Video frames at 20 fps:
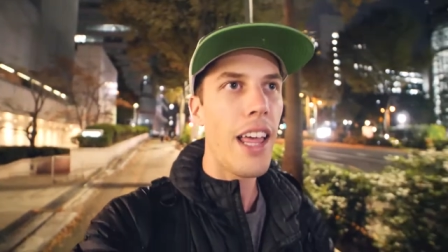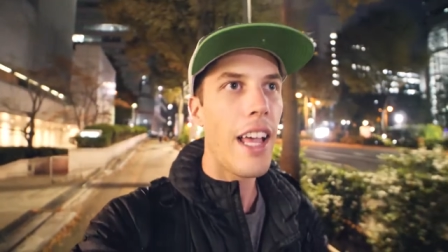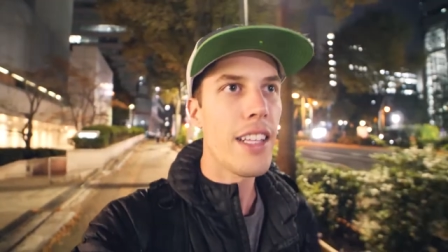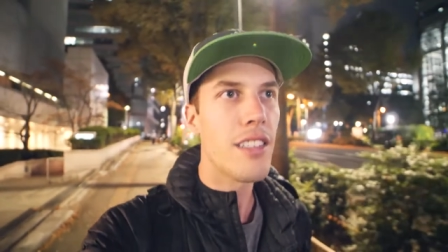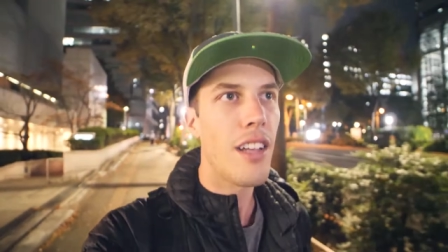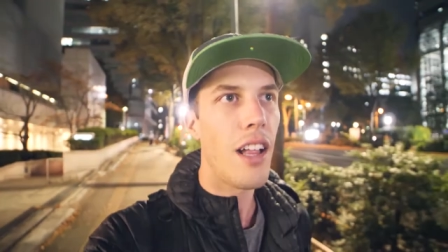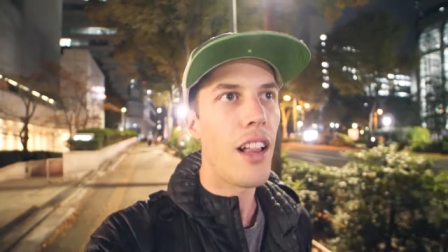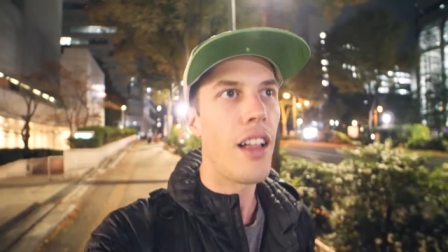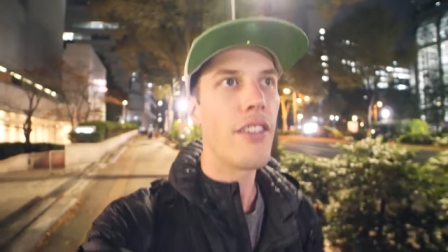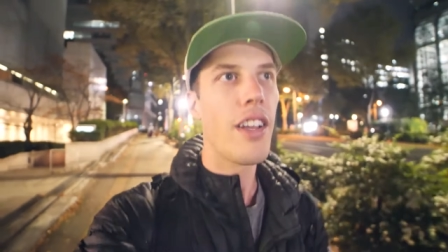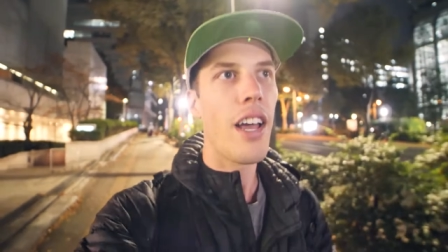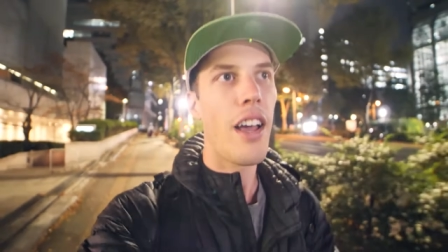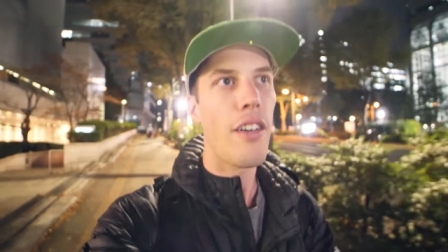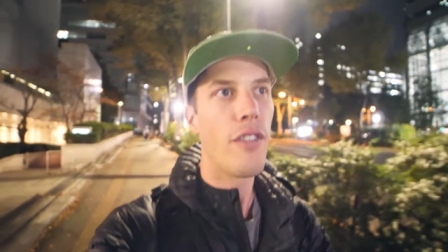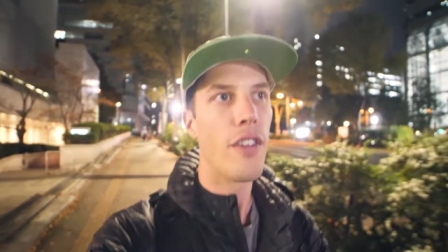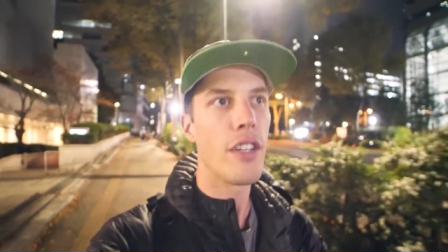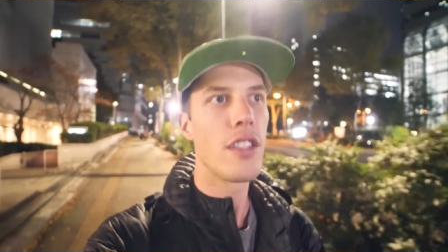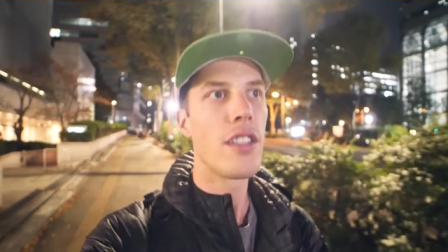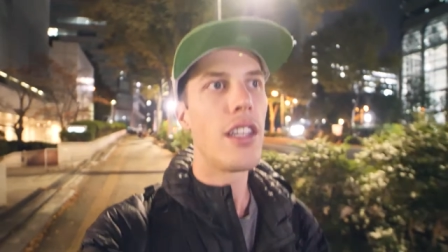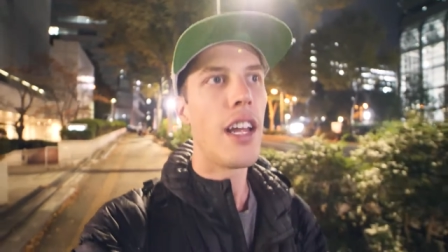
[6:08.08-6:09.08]
that's all I've got
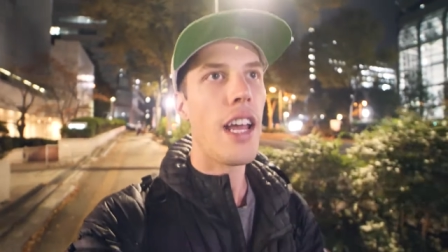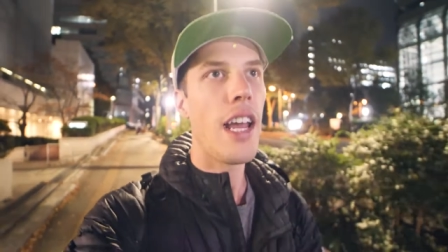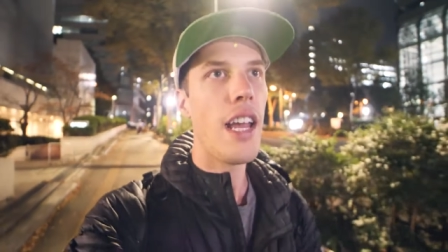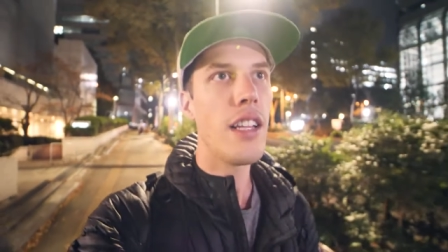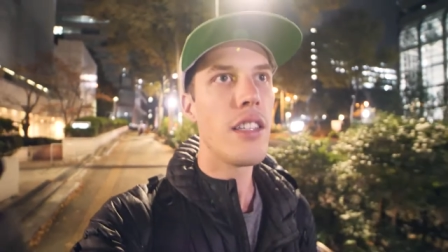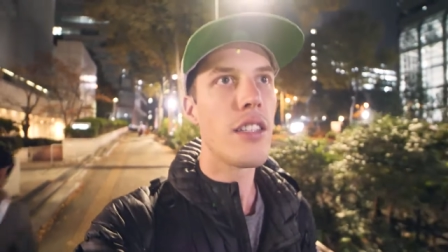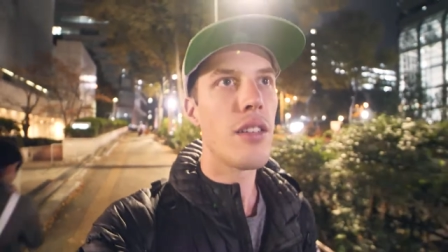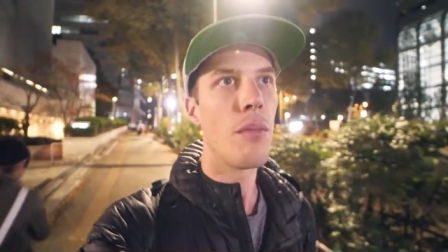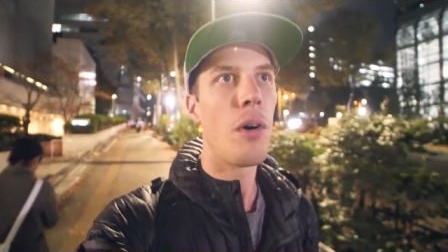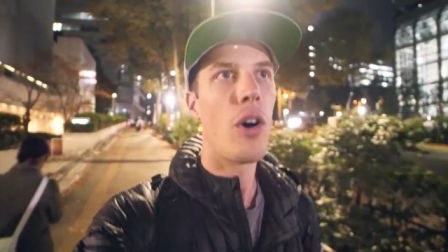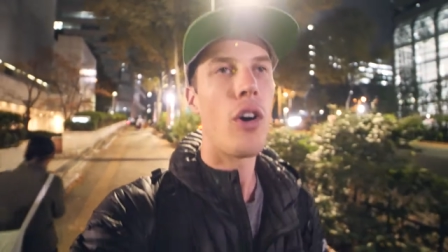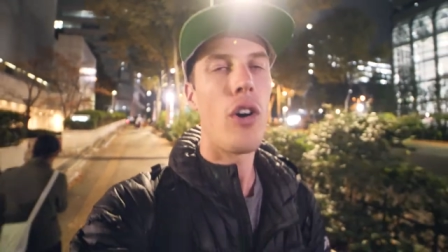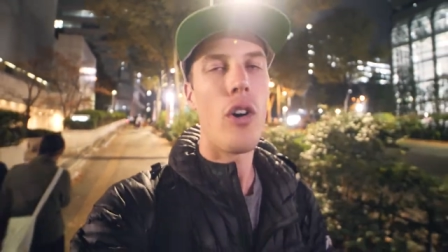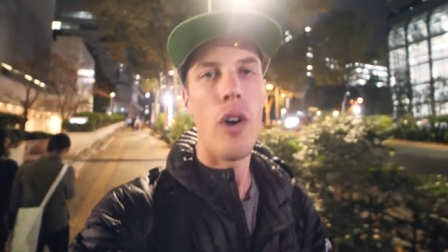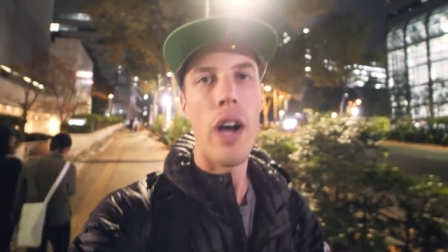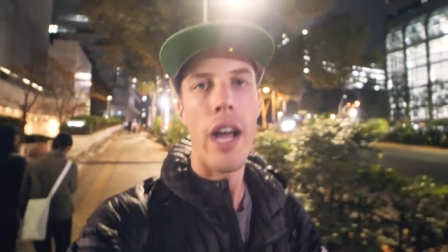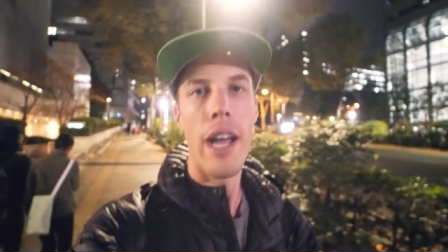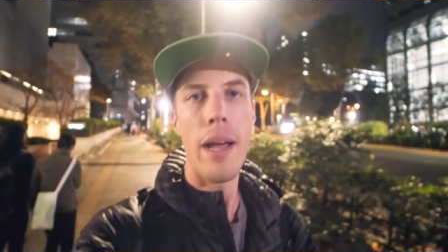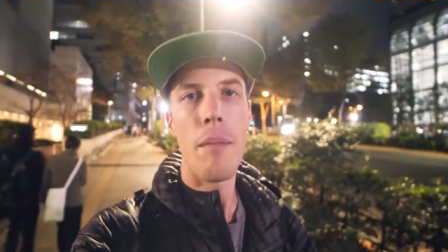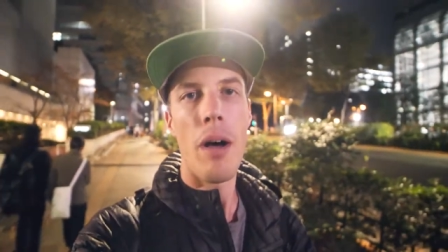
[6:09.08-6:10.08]
for today. Tomorrow
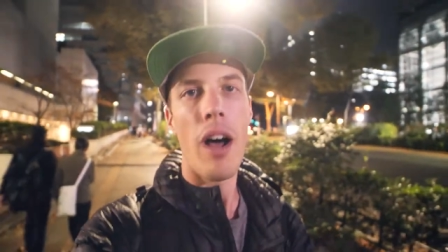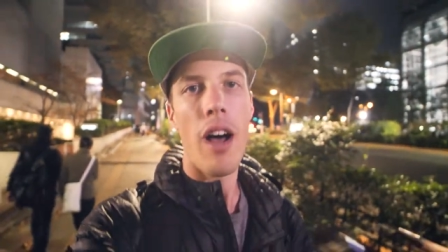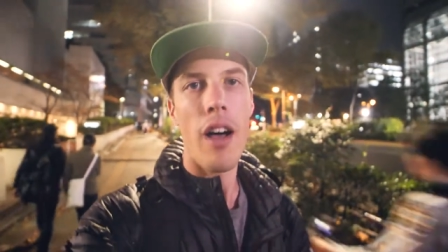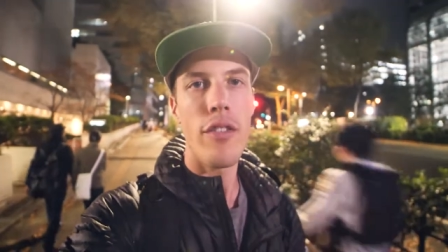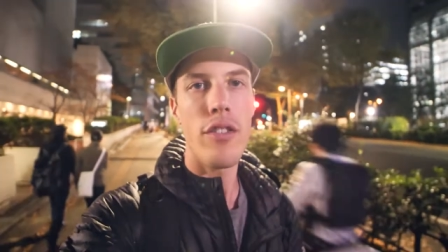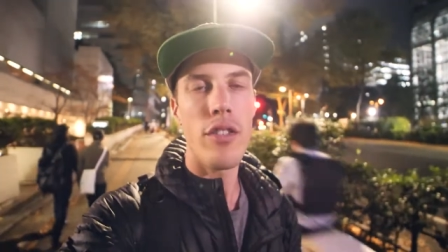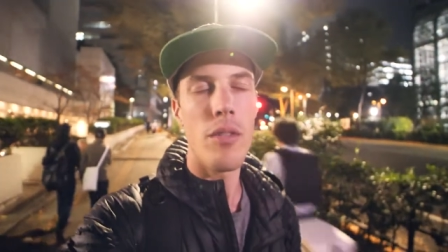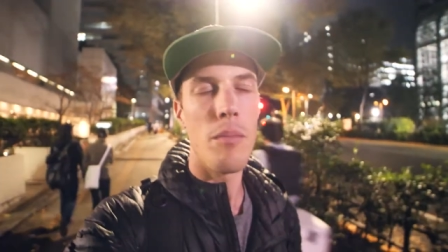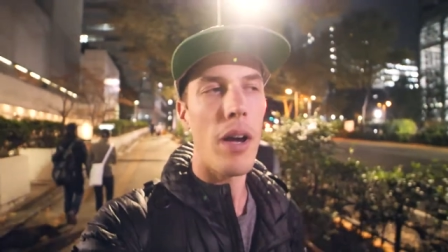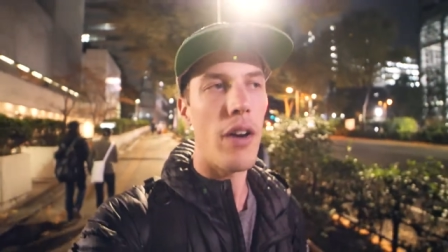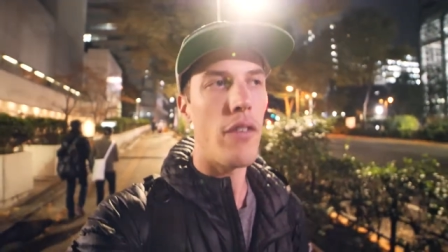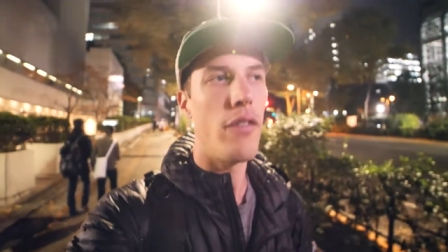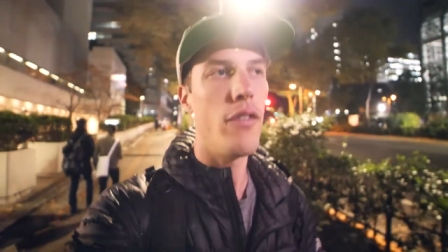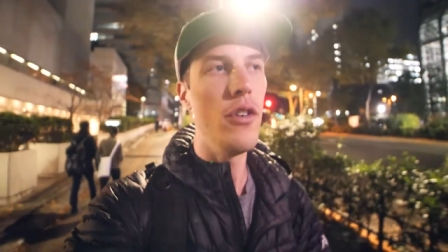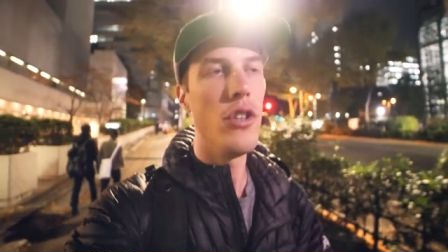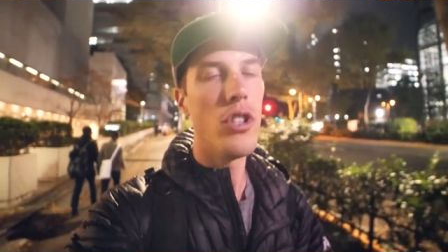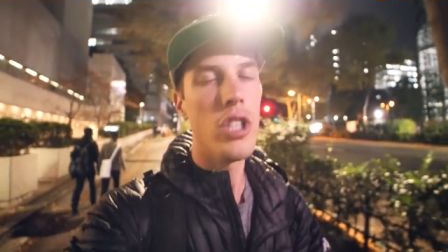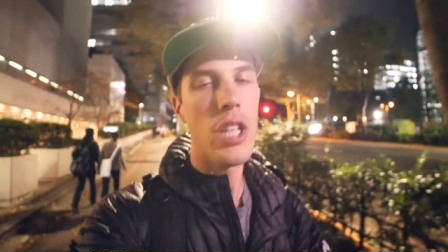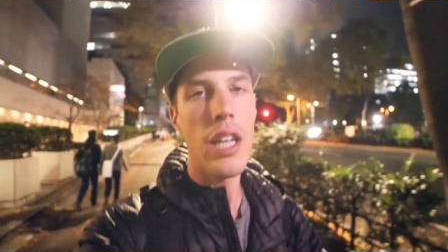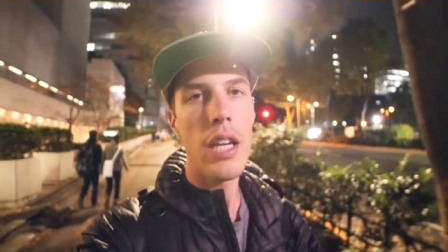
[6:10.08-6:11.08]
I am off to Mount
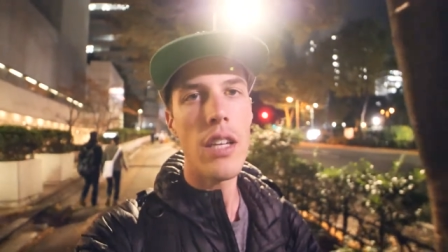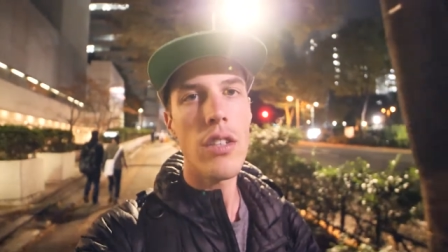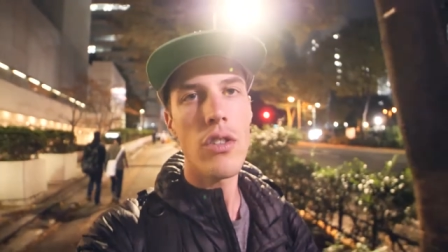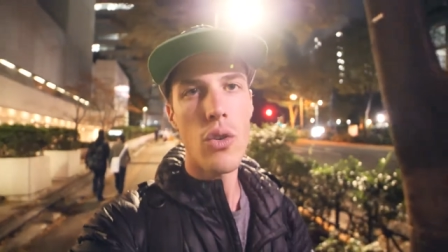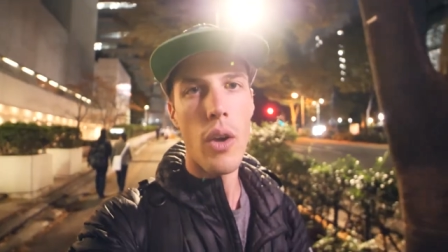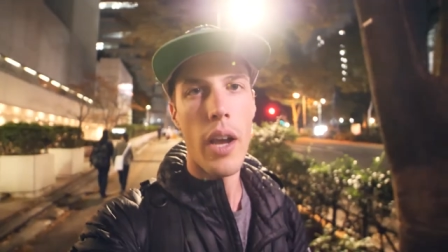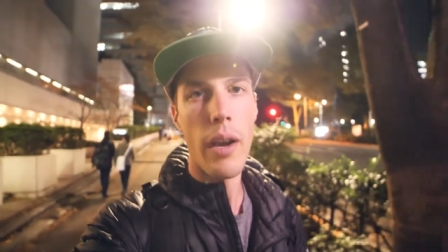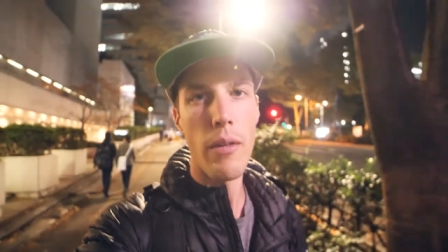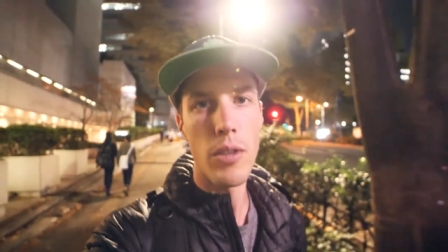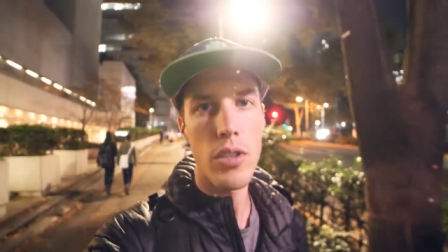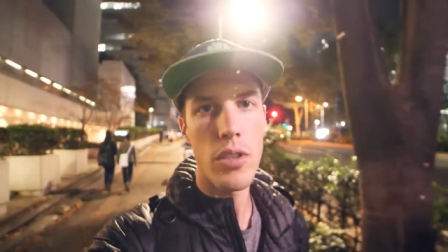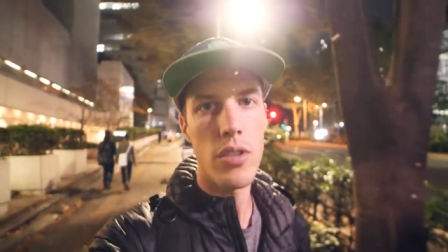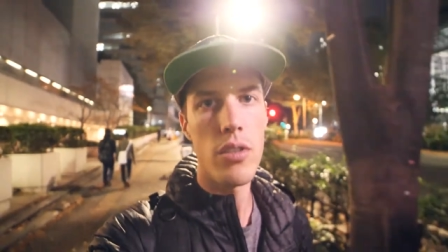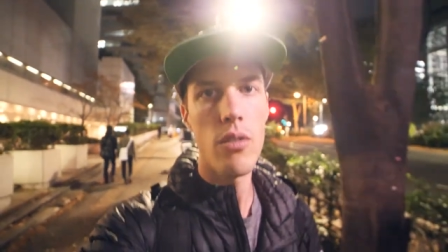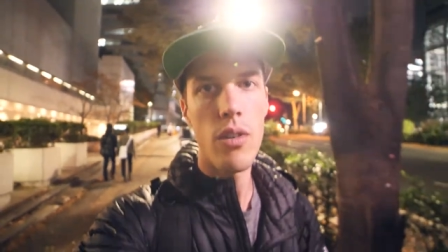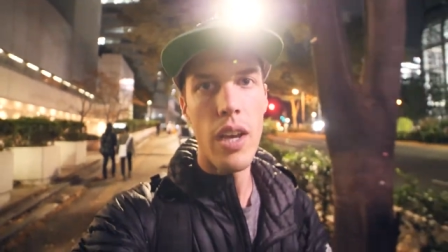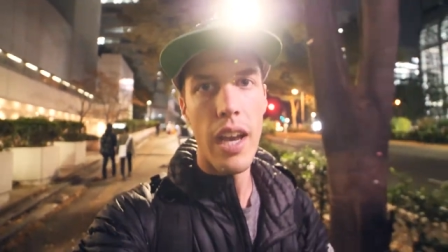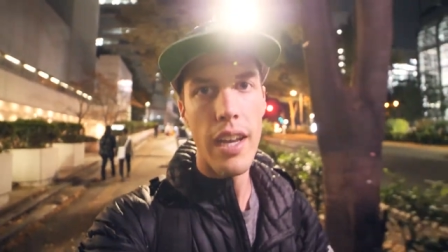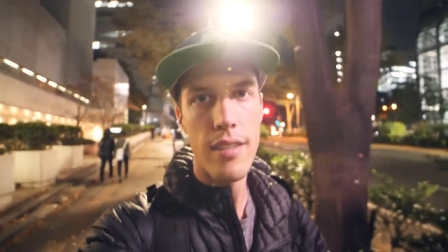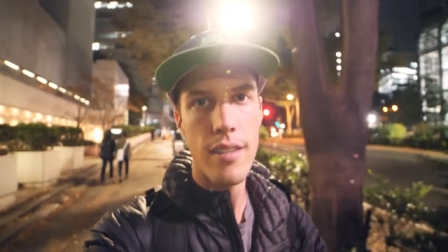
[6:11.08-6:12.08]
Fuji, so I will see
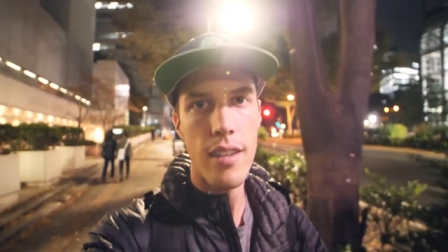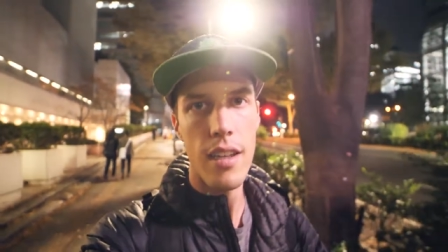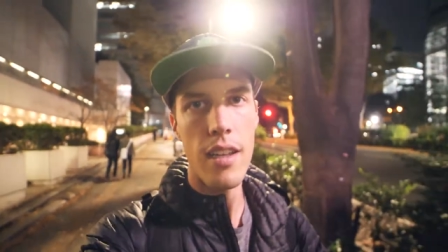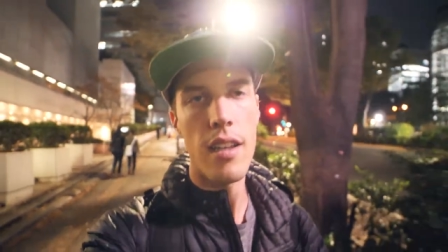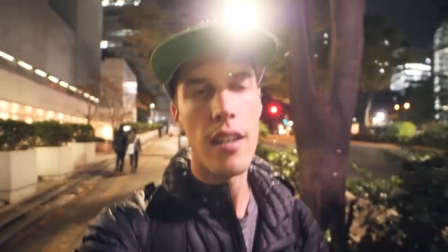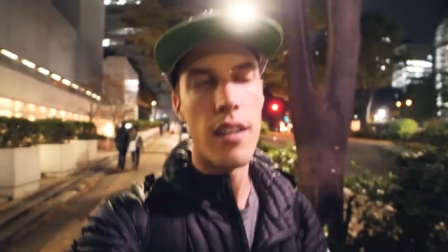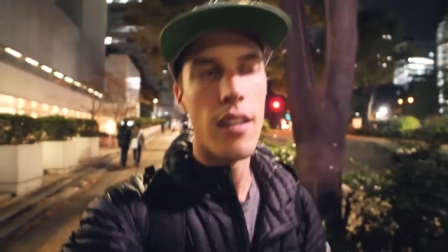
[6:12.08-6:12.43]
you guys then.